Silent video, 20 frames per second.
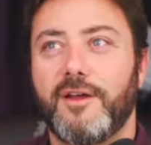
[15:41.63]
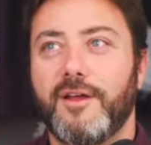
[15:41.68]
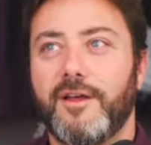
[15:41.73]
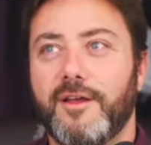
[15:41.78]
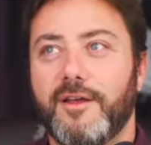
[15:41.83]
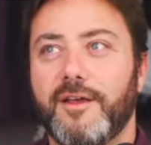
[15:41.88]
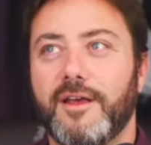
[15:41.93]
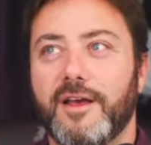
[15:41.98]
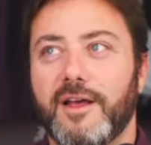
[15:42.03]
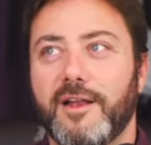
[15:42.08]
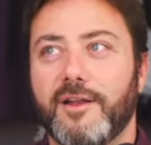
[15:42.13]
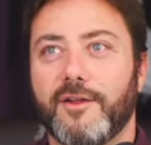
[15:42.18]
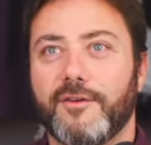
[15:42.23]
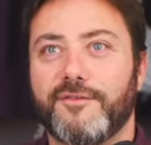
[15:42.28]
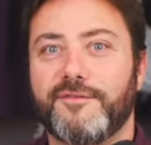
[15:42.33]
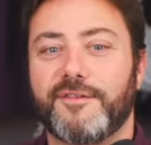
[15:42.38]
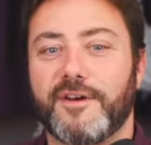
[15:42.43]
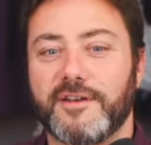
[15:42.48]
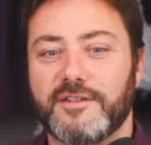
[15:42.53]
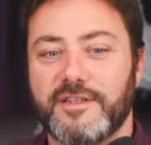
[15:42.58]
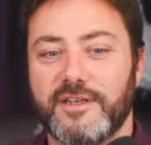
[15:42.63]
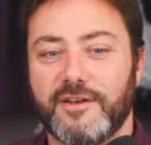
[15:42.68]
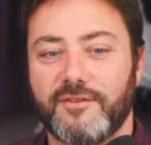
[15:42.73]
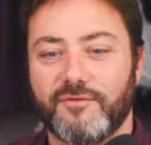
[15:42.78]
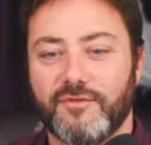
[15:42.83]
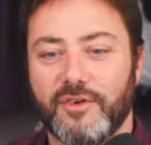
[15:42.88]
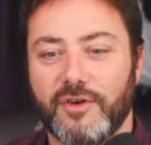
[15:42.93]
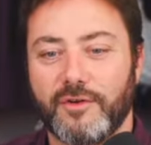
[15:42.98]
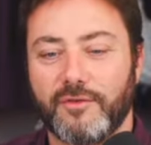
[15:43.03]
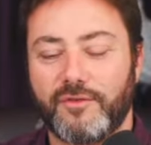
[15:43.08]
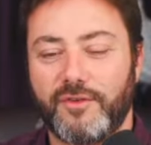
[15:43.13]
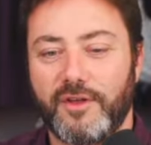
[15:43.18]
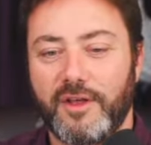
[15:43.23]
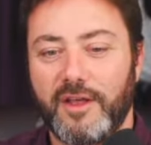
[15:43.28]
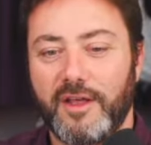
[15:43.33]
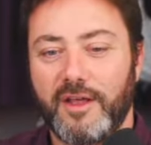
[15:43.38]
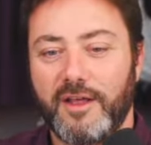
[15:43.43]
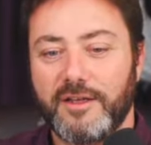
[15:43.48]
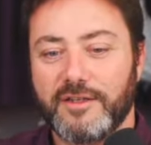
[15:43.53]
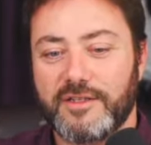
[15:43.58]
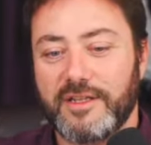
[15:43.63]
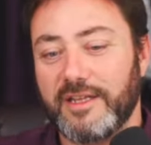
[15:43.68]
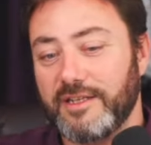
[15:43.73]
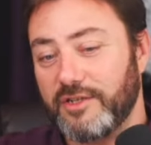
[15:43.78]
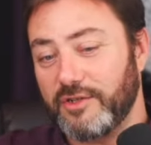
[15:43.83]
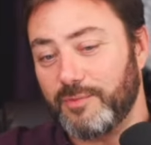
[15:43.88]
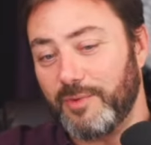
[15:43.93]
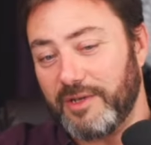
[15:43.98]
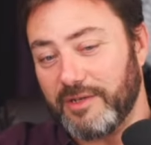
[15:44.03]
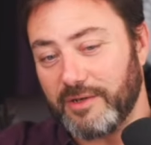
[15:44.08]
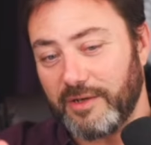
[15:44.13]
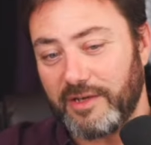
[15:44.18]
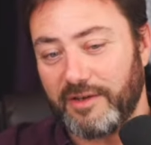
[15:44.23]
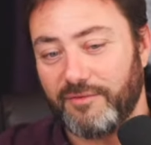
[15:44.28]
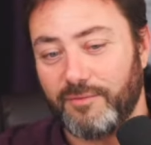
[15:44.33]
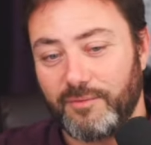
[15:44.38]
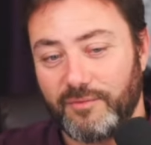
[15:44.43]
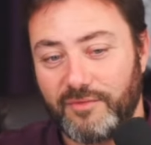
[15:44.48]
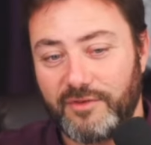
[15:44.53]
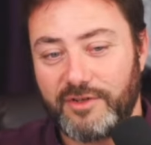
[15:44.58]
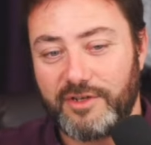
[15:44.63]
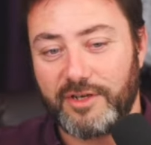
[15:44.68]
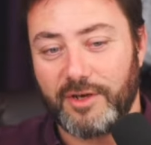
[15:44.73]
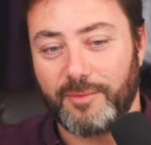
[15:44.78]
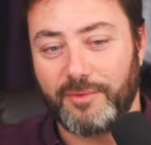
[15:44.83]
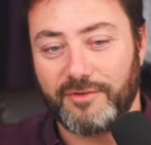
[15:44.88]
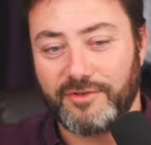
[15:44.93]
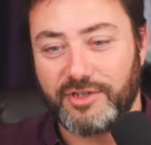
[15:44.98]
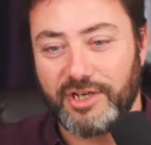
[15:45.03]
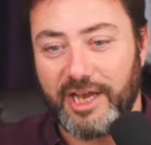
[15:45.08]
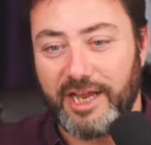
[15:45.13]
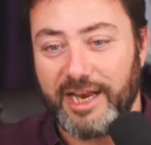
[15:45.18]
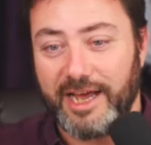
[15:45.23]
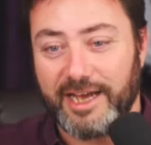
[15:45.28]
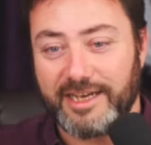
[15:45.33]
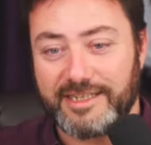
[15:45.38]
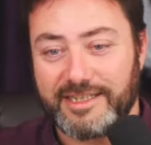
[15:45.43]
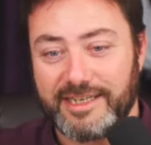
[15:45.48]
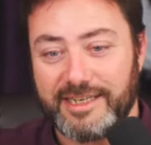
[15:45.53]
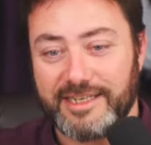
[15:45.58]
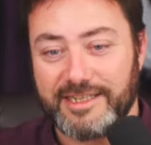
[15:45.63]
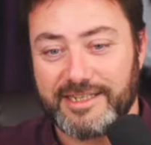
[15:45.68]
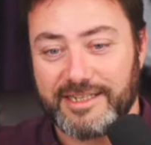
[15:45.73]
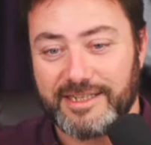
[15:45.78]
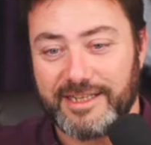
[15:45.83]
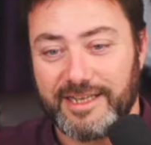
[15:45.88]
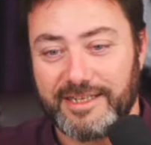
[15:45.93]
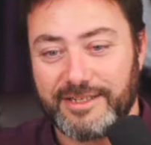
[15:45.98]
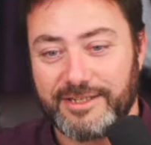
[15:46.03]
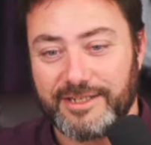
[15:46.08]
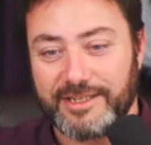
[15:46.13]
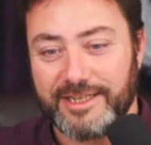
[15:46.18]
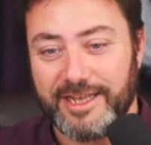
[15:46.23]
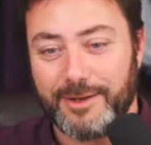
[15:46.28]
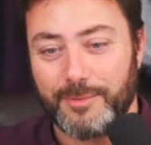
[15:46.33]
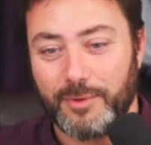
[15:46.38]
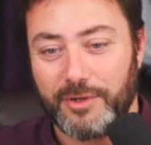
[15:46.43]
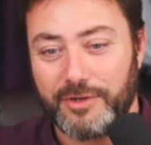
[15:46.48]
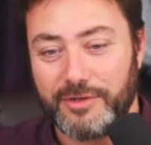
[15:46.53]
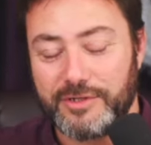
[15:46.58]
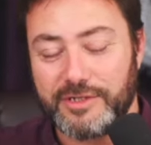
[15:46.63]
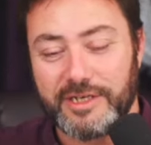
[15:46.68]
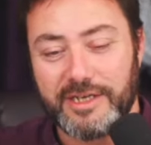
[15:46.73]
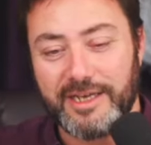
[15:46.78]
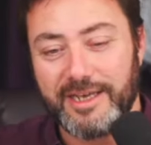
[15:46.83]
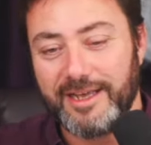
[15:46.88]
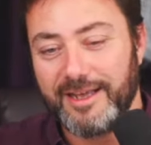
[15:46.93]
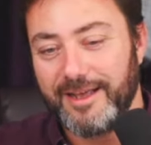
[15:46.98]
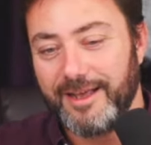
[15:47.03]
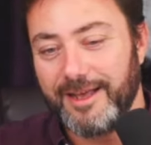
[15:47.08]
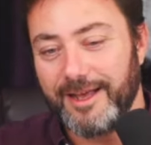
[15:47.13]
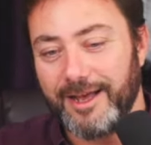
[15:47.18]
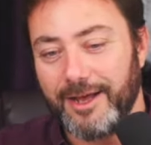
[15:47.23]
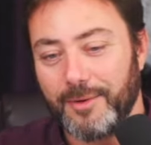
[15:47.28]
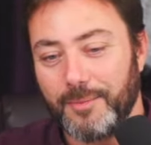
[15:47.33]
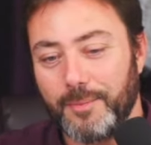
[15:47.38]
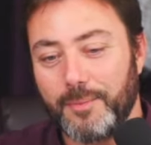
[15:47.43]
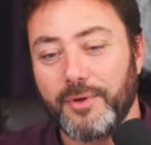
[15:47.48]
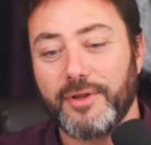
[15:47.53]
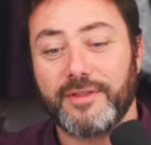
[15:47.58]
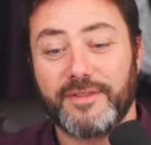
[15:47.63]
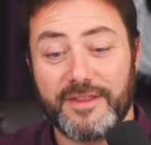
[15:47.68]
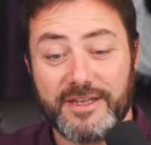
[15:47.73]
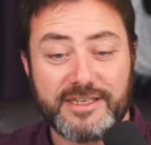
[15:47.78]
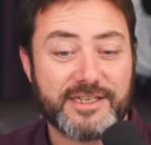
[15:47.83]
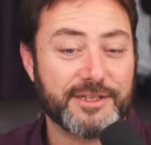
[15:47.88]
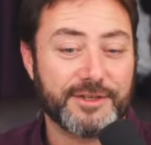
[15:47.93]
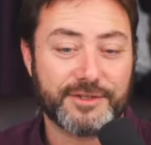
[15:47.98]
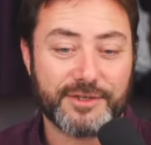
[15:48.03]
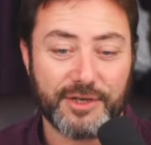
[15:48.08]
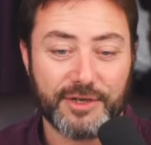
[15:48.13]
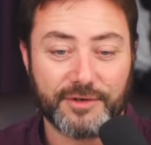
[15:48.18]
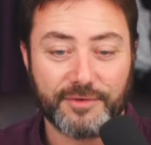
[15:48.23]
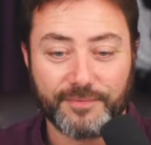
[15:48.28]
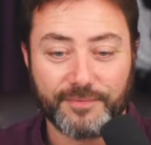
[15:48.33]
Yeah, a lot of fighting involved. So that just means I give them a couple of chain axes and then just let them loose. But this looks good.